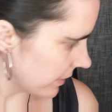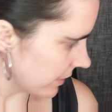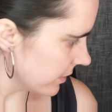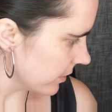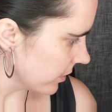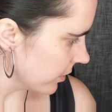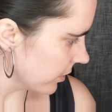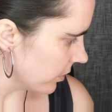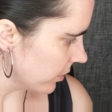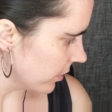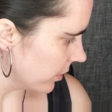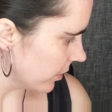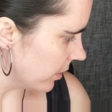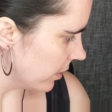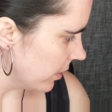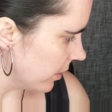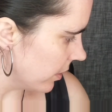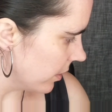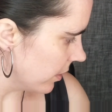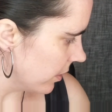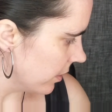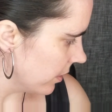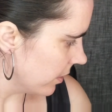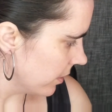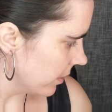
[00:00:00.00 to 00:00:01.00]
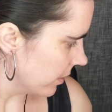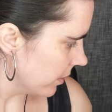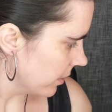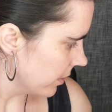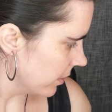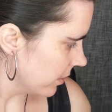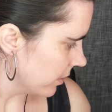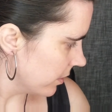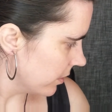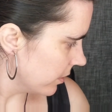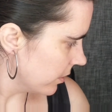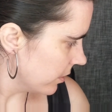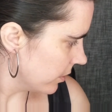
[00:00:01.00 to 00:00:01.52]
that's a good
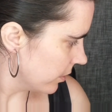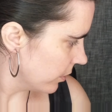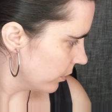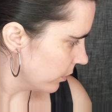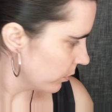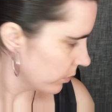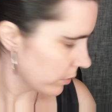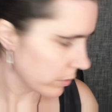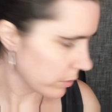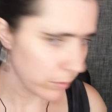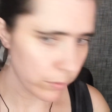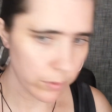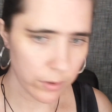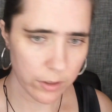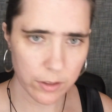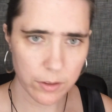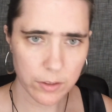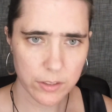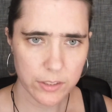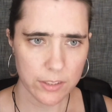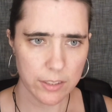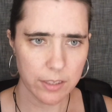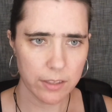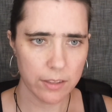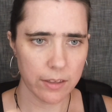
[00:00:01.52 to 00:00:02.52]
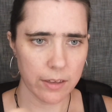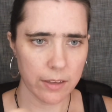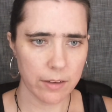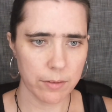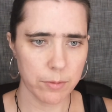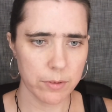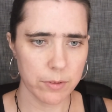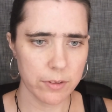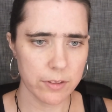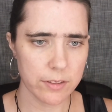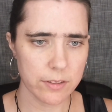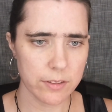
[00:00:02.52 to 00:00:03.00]
note. I'm going to set that one